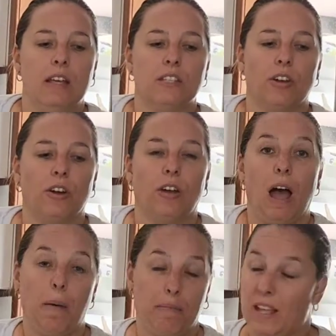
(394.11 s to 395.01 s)
So
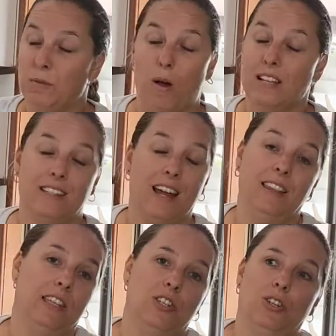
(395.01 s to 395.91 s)
that's why I
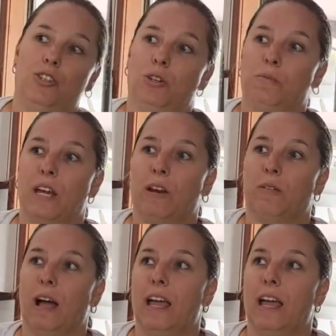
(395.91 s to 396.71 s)
started this YouTube channel.